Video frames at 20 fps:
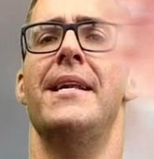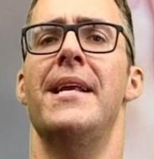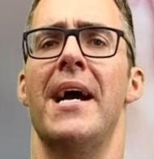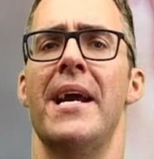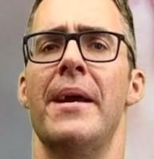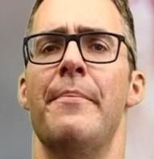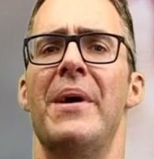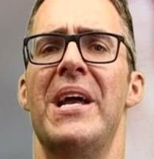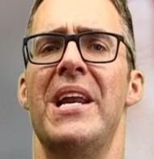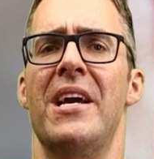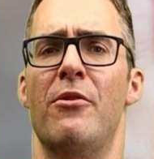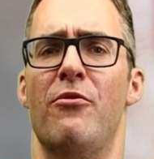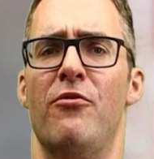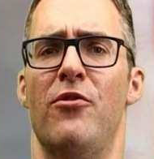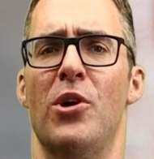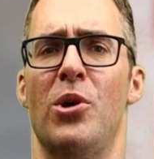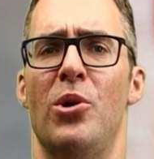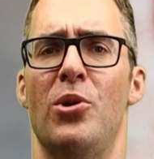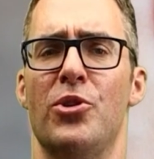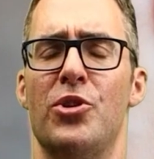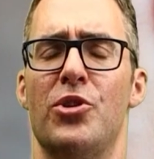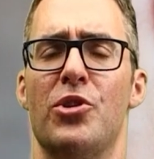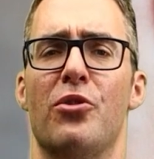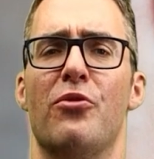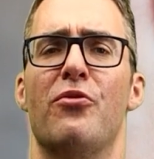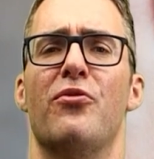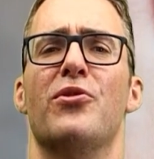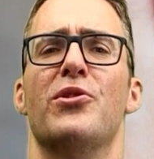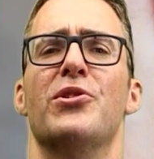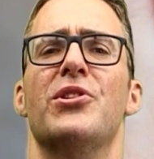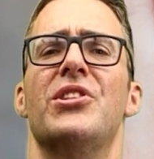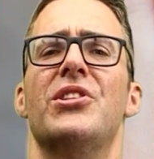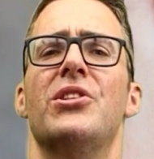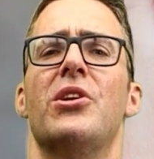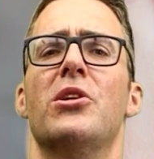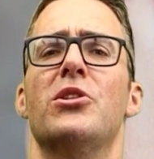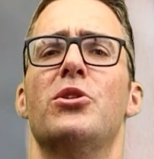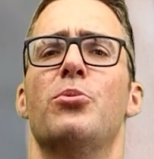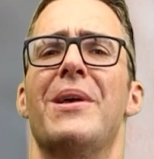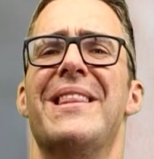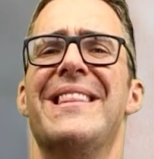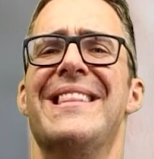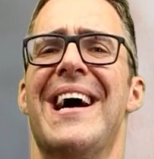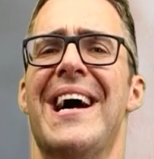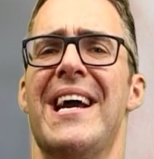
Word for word: The diabetic foot ulcer first starts with